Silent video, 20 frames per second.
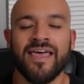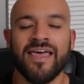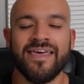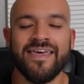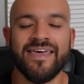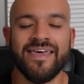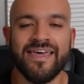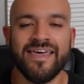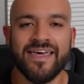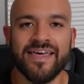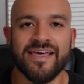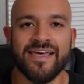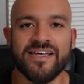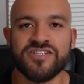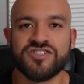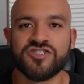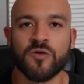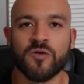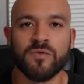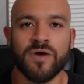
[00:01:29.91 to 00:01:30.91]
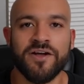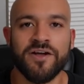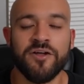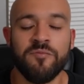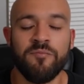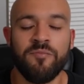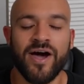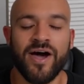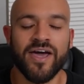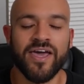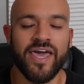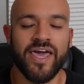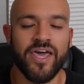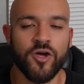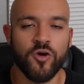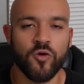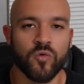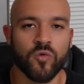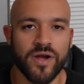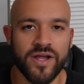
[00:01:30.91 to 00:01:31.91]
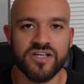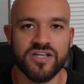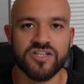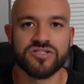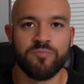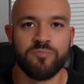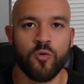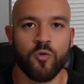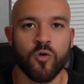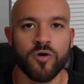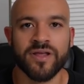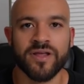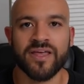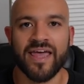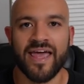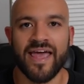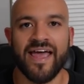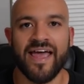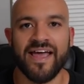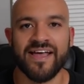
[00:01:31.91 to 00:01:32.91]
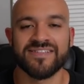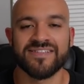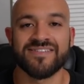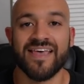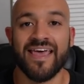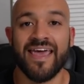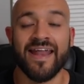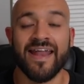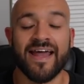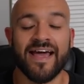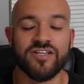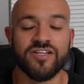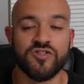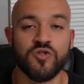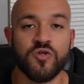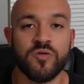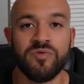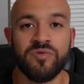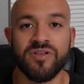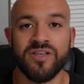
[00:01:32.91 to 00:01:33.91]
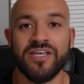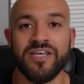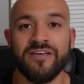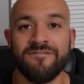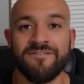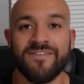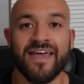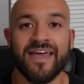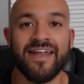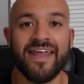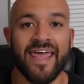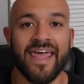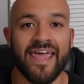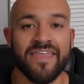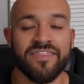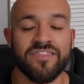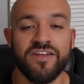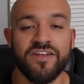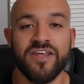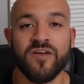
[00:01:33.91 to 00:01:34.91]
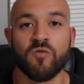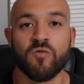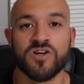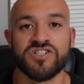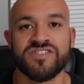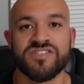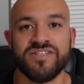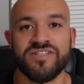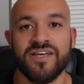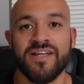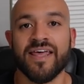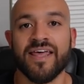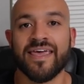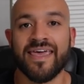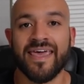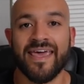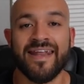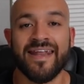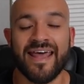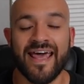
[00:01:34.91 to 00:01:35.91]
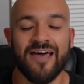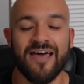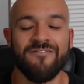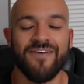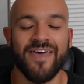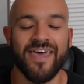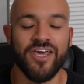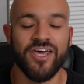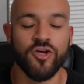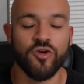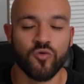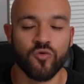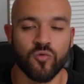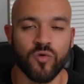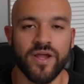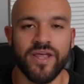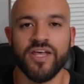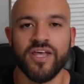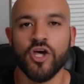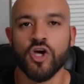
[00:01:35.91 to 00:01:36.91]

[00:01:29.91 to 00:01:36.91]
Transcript: He is surrounded by a great supporting cast, and I do believe that Anthony Richardson can have a great